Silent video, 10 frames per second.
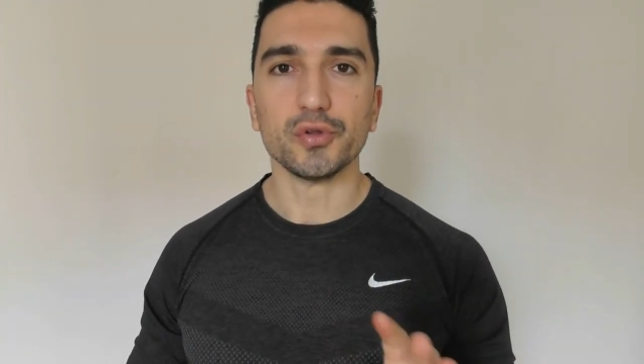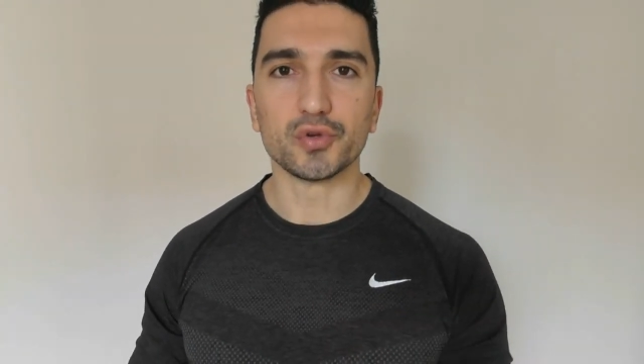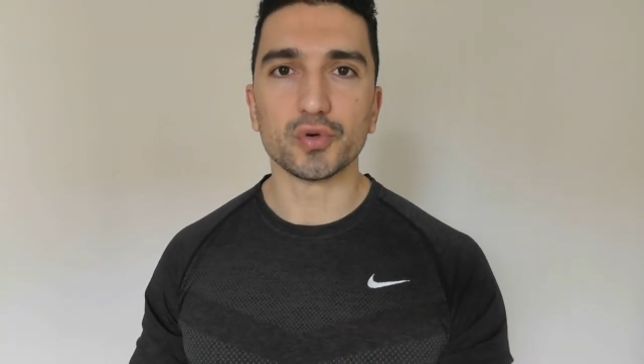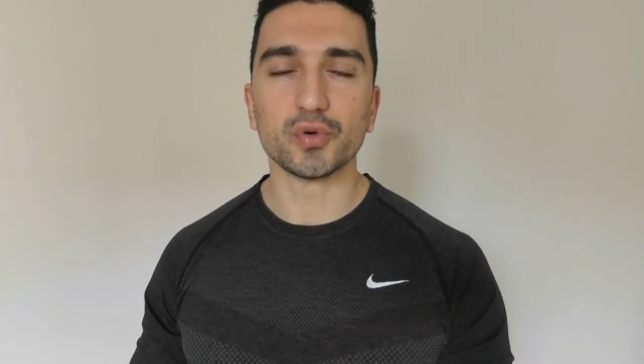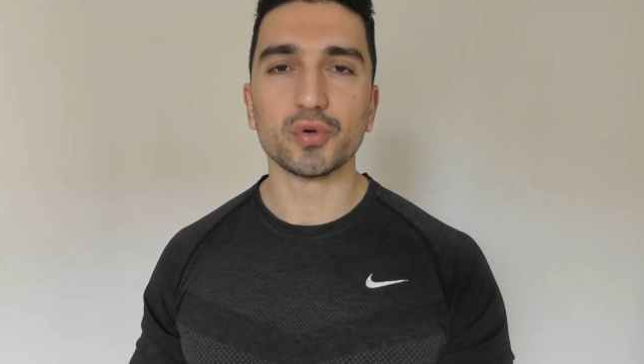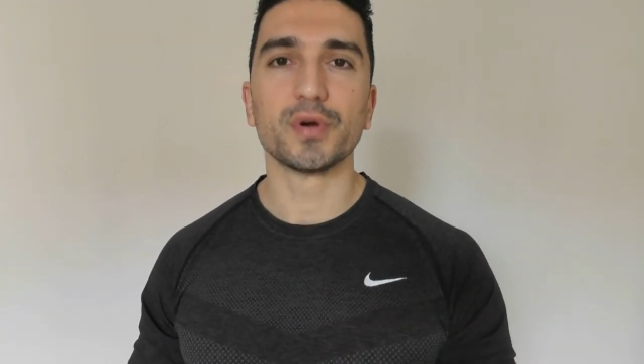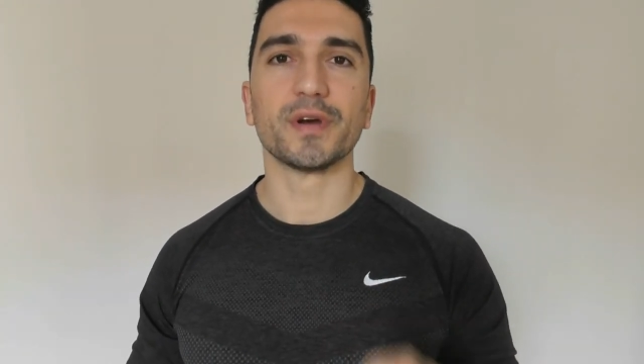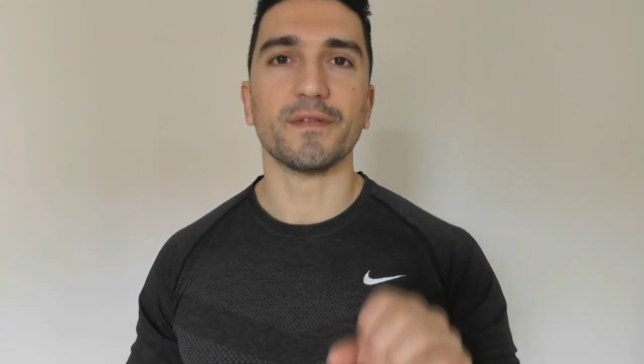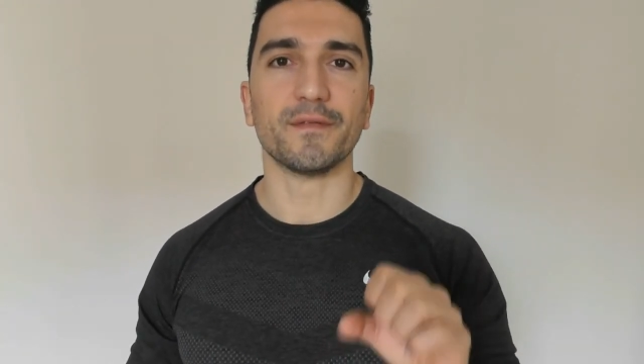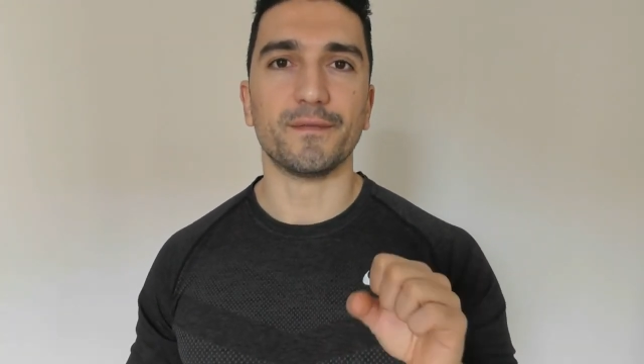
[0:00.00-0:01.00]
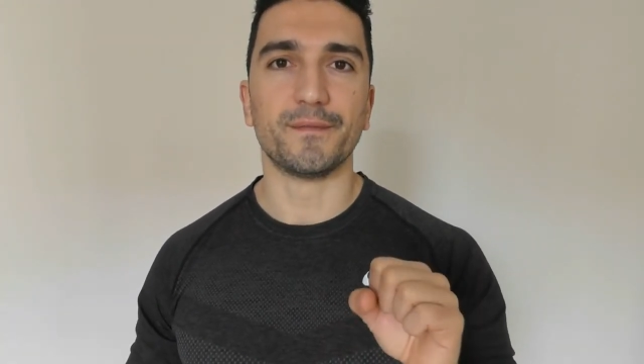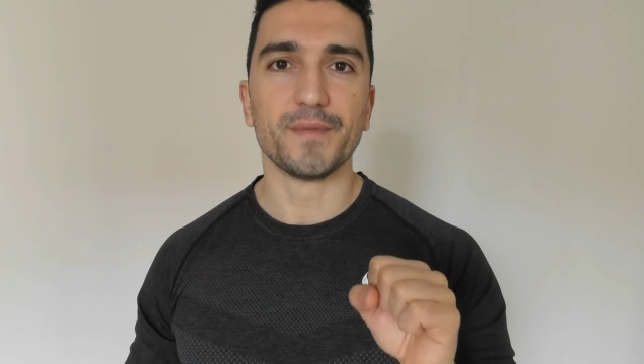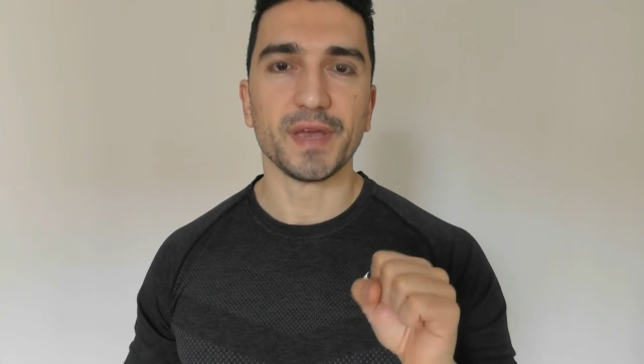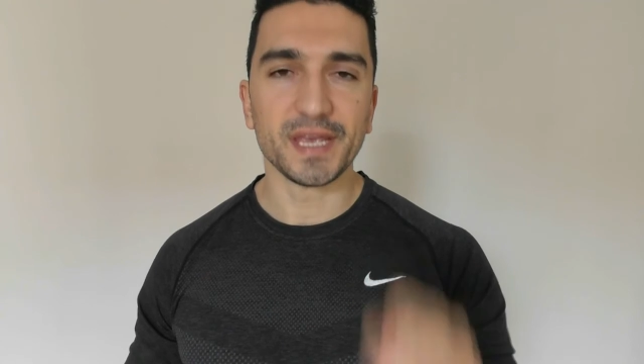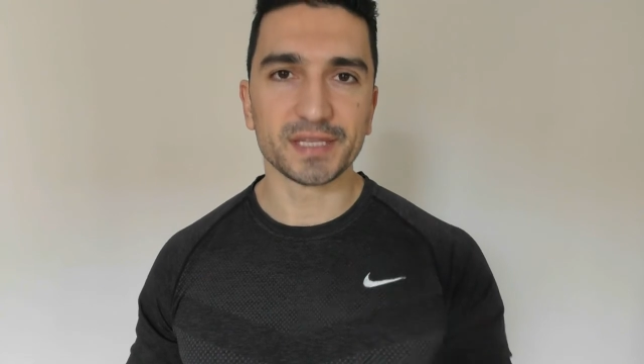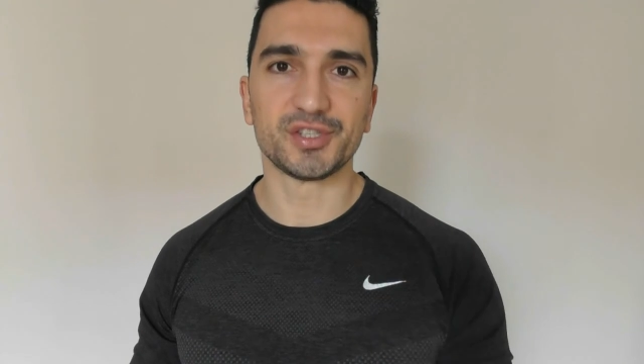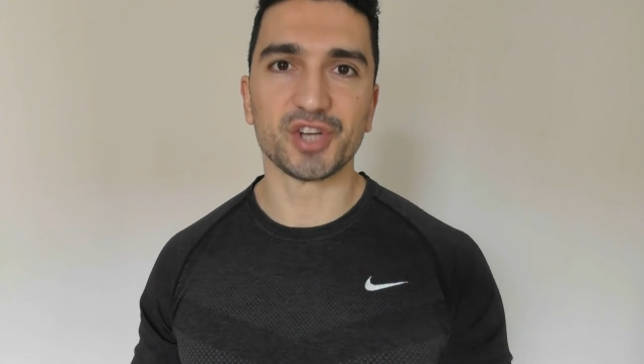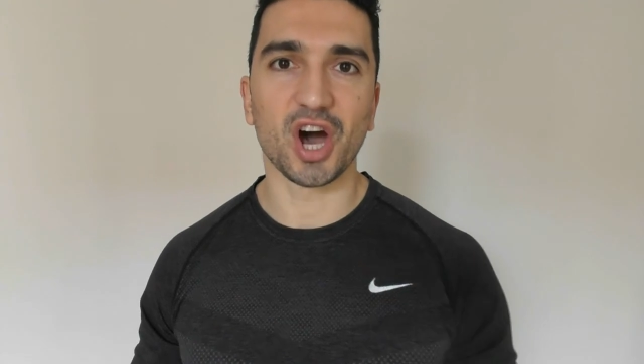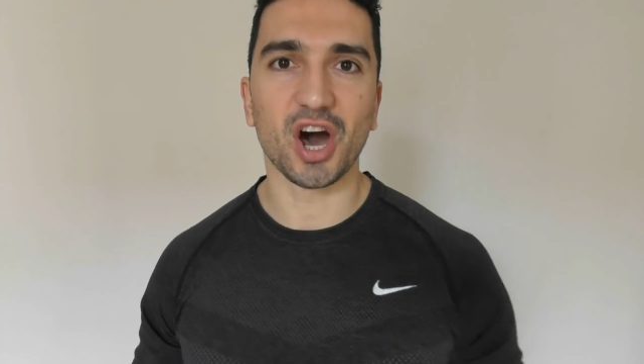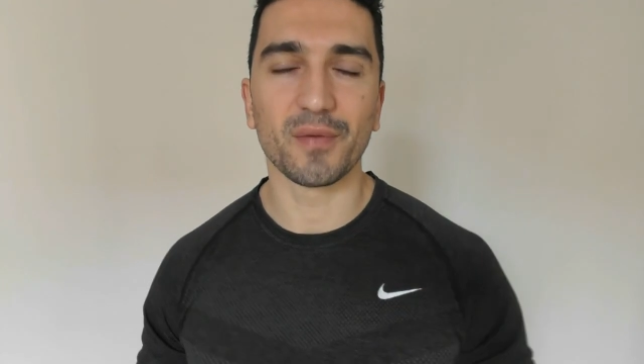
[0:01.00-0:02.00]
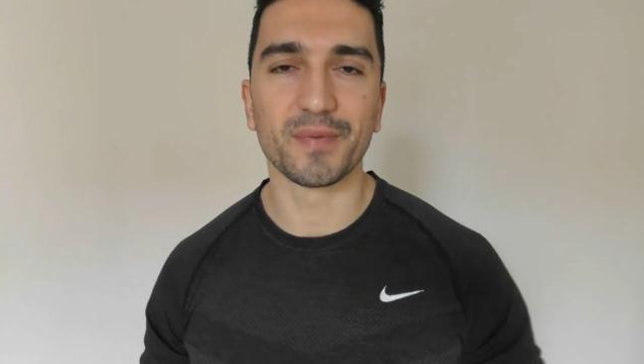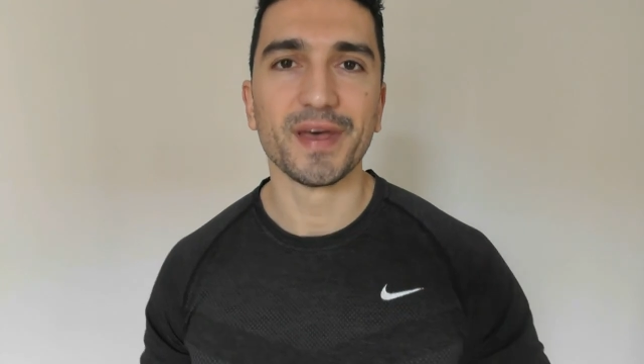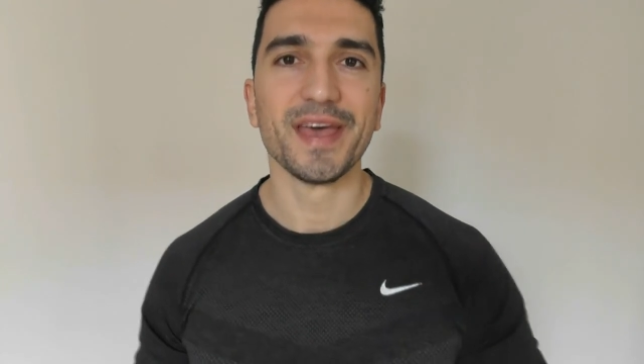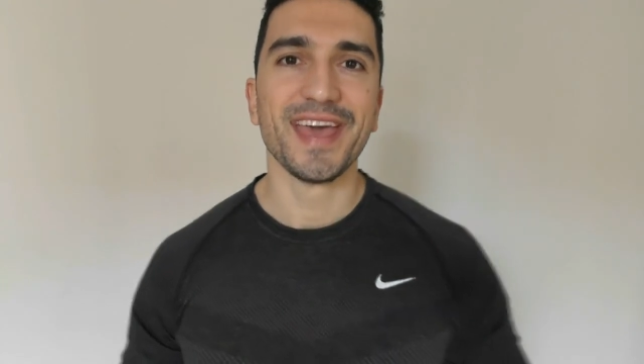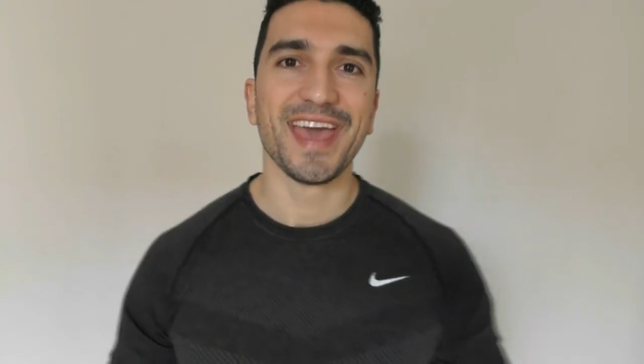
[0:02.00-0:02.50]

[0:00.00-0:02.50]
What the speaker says: do his job.